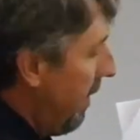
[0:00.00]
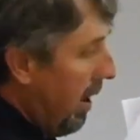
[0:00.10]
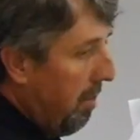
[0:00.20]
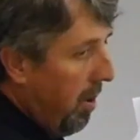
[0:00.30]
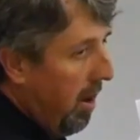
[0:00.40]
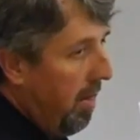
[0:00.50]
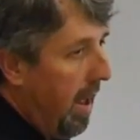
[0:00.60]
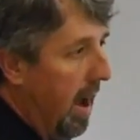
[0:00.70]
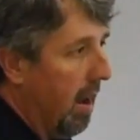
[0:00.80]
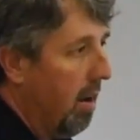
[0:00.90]
fingerprinted
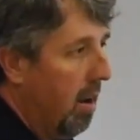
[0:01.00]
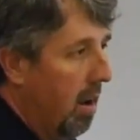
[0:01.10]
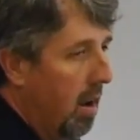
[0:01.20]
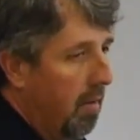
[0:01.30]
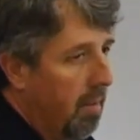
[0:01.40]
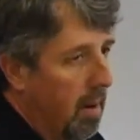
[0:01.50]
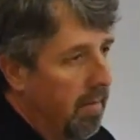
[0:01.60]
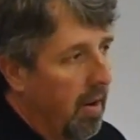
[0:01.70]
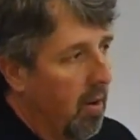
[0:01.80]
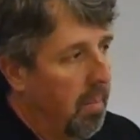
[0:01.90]
that for my
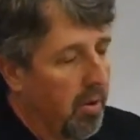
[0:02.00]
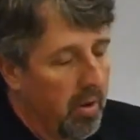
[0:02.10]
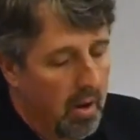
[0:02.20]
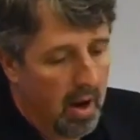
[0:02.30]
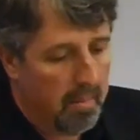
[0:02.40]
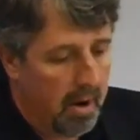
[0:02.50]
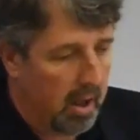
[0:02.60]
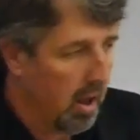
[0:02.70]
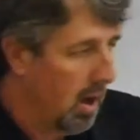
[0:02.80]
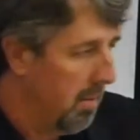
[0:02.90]
Federal postal. and
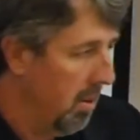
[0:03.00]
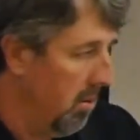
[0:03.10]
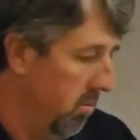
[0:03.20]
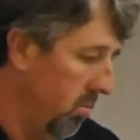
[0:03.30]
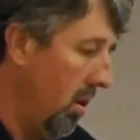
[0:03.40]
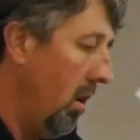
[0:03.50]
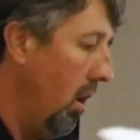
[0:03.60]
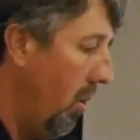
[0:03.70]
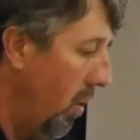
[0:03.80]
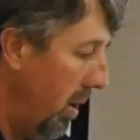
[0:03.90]
anybody can come and
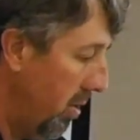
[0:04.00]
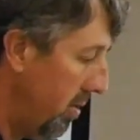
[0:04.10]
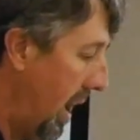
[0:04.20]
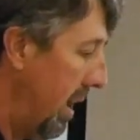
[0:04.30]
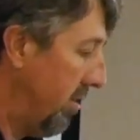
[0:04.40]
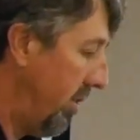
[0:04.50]
witness that